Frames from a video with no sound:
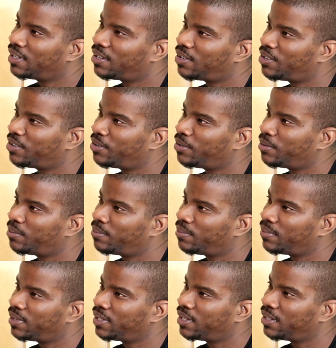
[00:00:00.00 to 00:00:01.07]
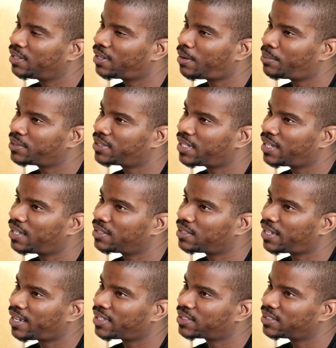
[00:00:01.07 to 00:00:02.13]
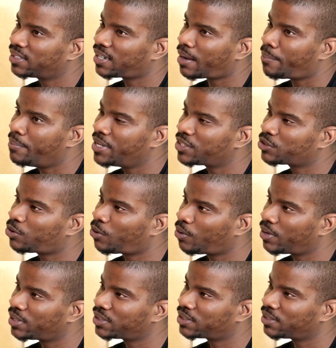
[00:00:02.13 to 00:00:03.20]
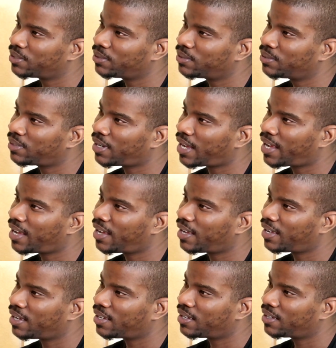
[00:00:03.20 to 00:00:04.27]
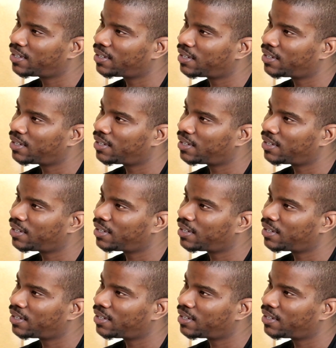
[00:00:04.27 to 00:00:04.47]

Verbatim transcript: um, and a couple times like i said i missed court so i had